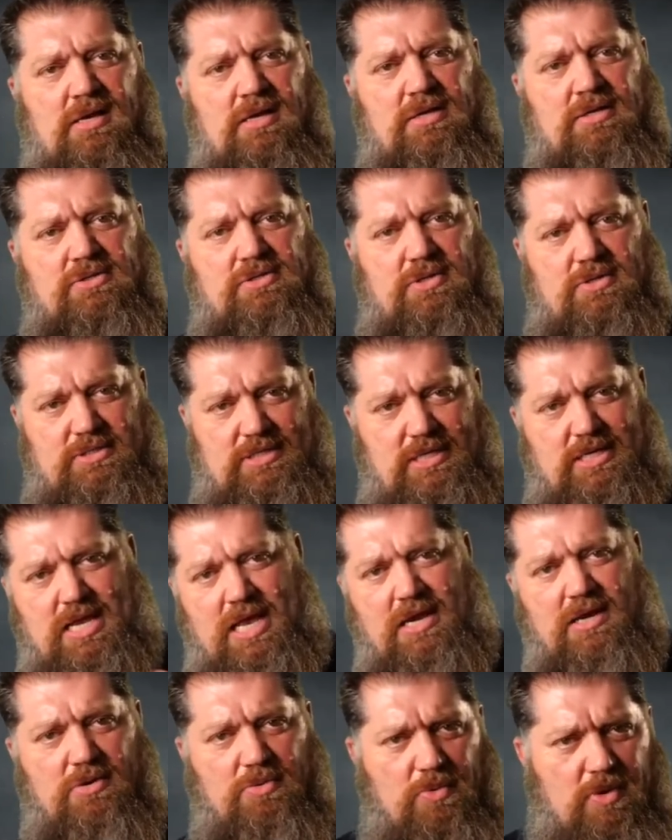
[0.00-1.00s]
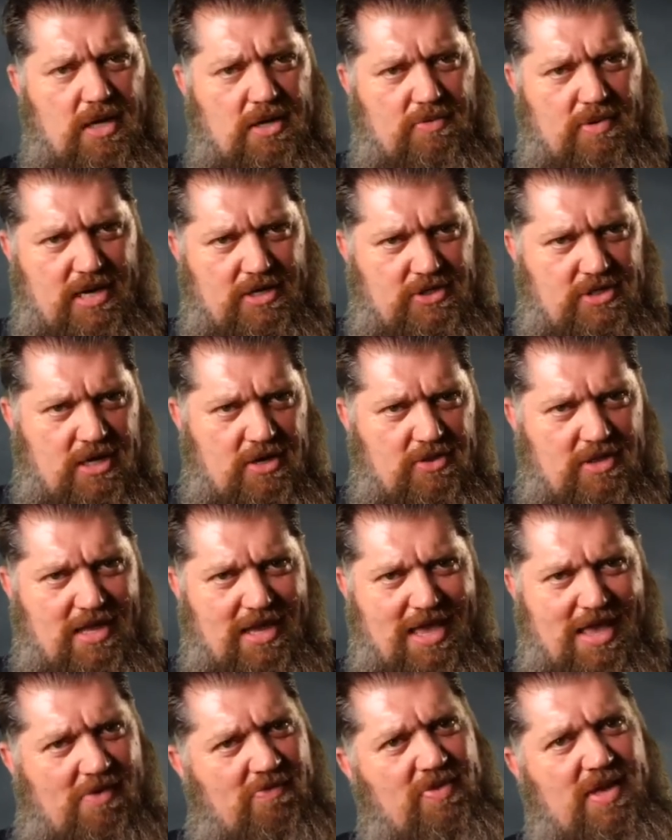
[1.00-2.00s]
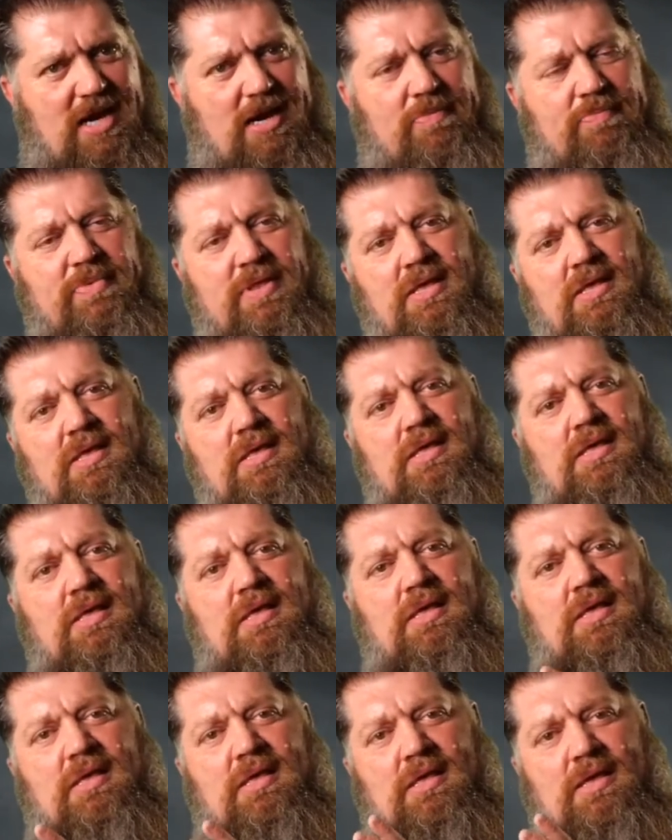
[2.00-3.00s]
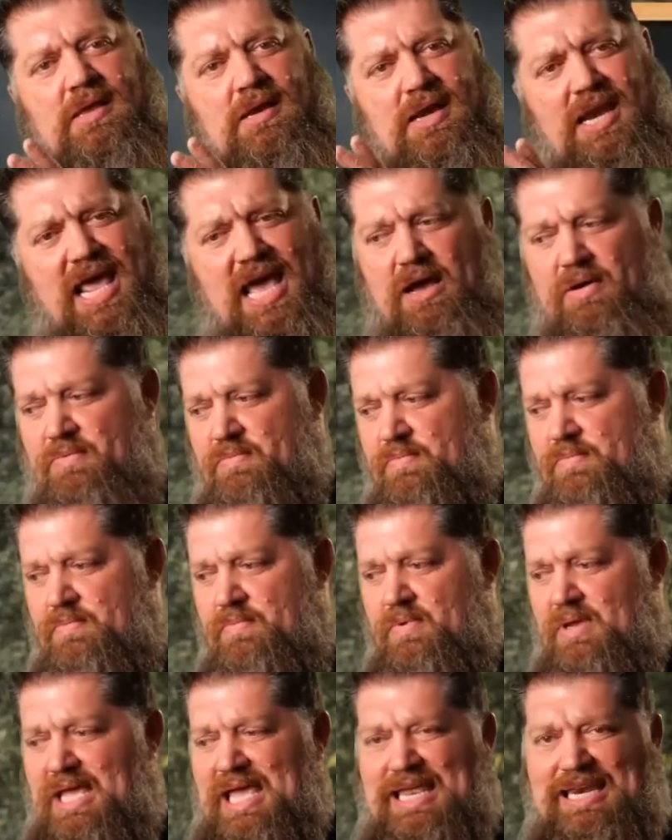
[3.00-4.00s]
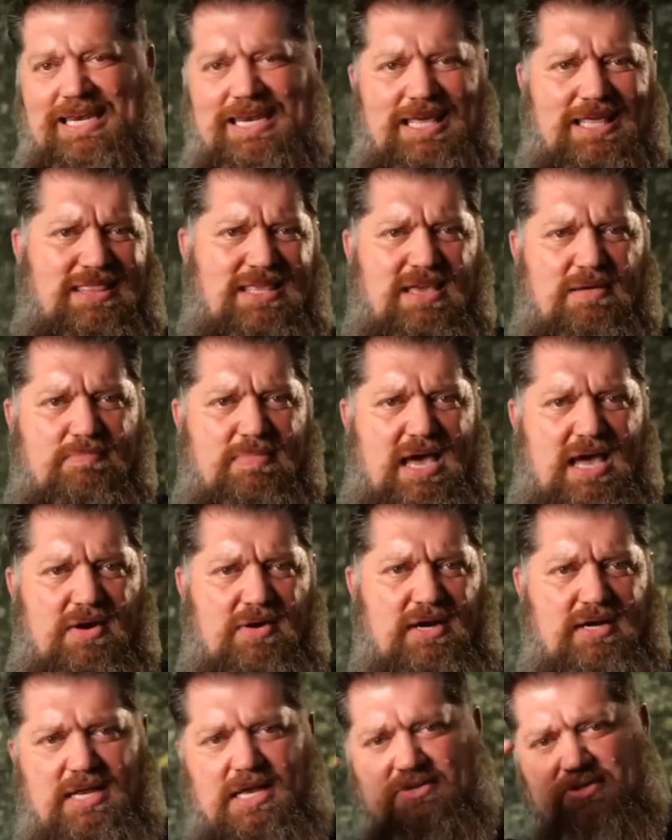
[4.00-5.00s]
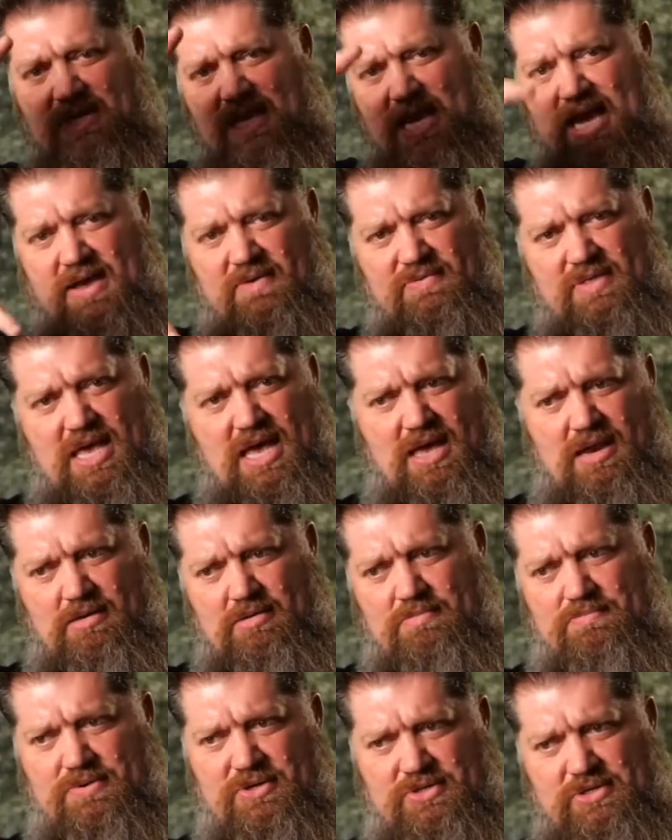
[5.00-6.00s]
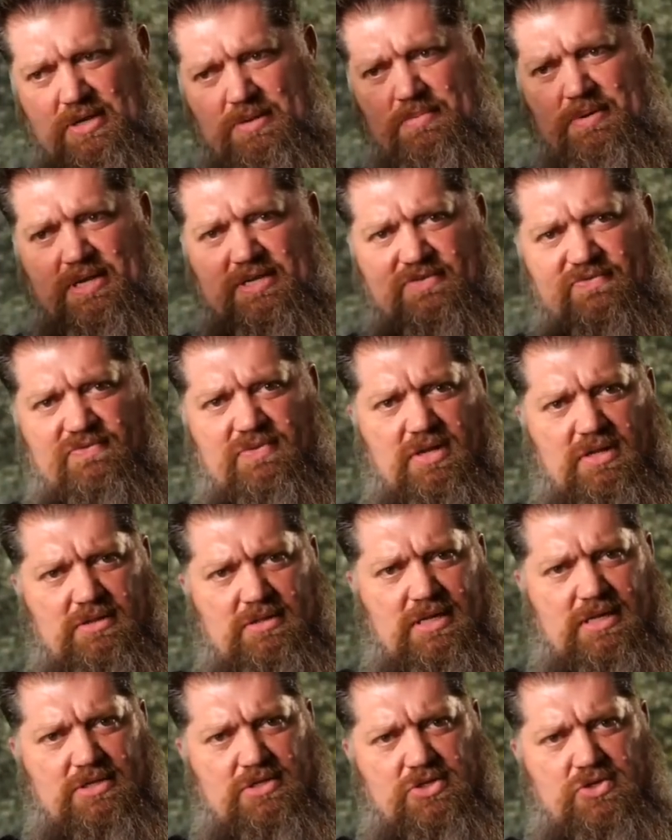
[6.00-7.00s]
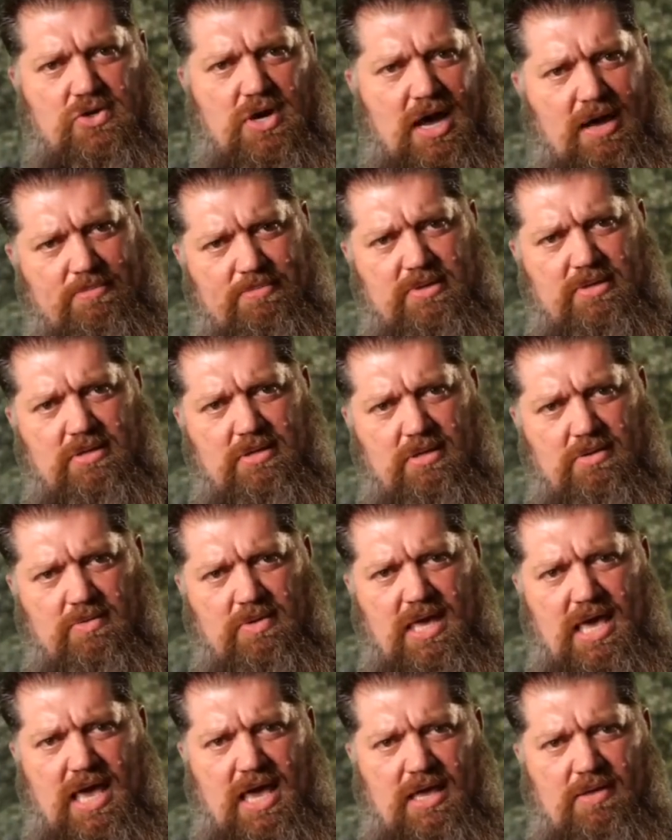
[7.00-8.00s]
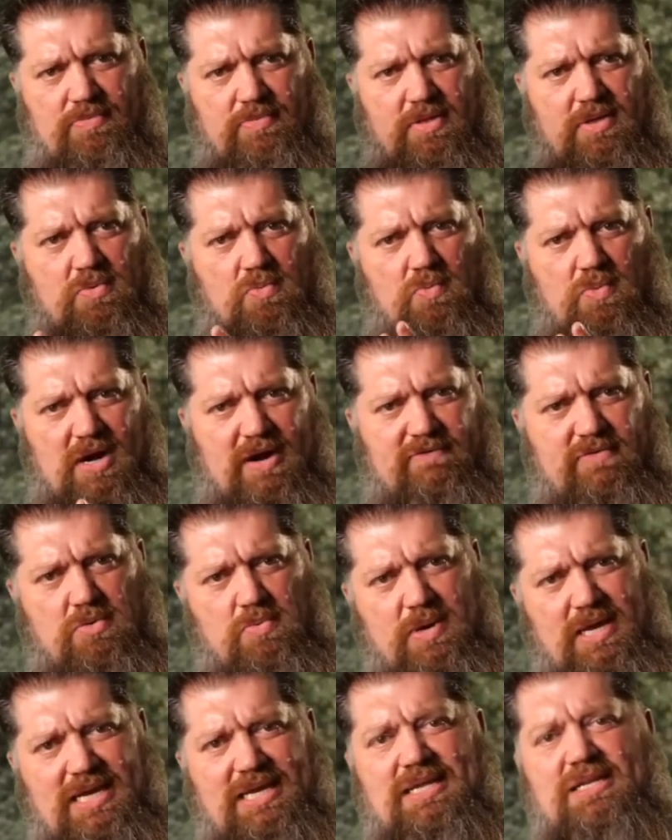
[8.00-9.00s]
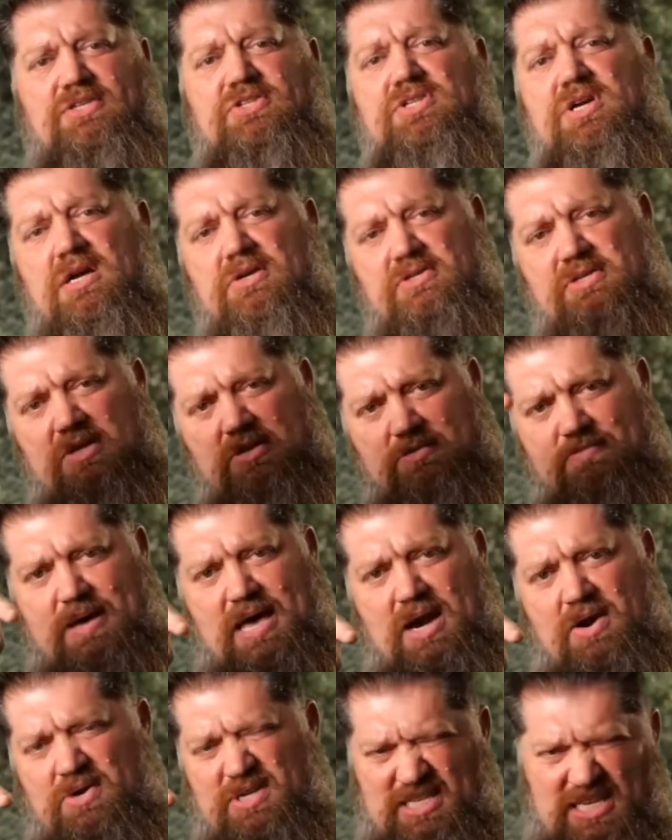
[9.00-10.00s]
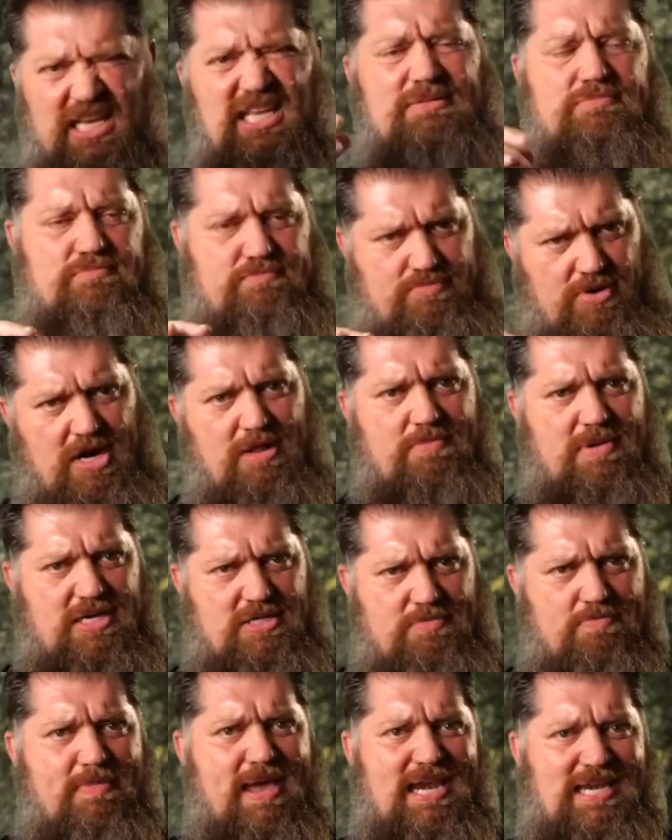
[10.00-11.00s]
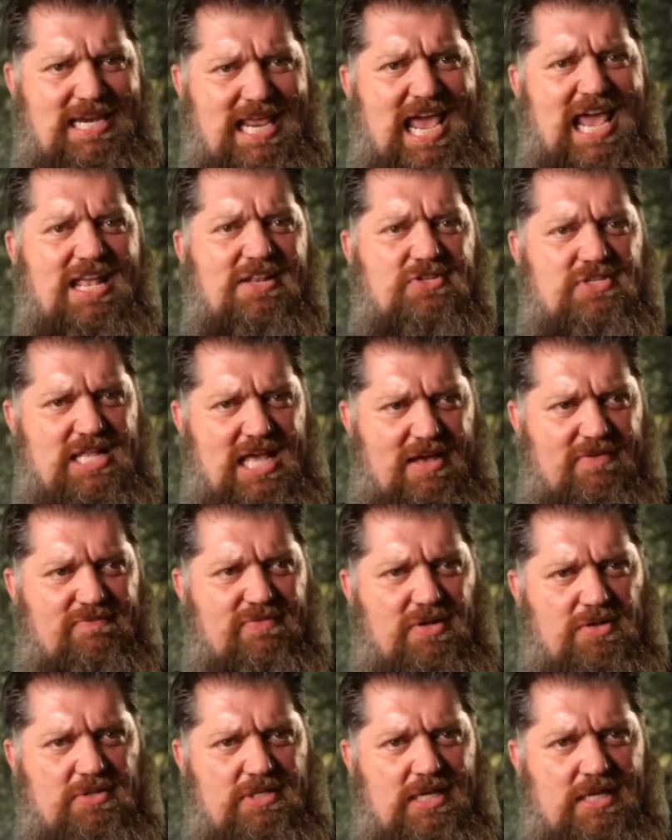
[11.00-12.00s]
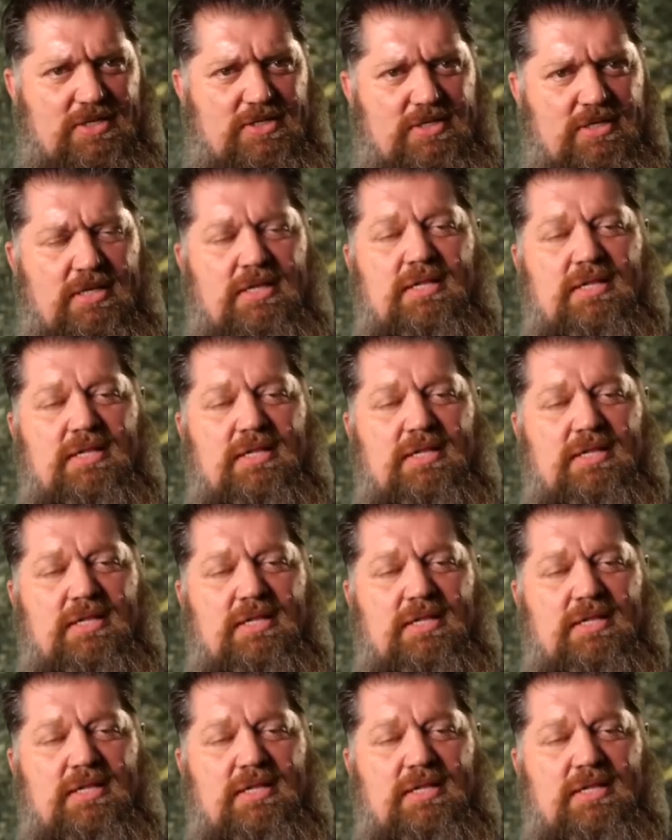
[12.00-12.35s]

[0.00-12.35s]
So it's a 10 to 1 ratio that you have there. Now, a lithium battery doesn't have that precipitous voltage drop. Okay, whenever we discharge those batteries, it pretty much maintains that voltage.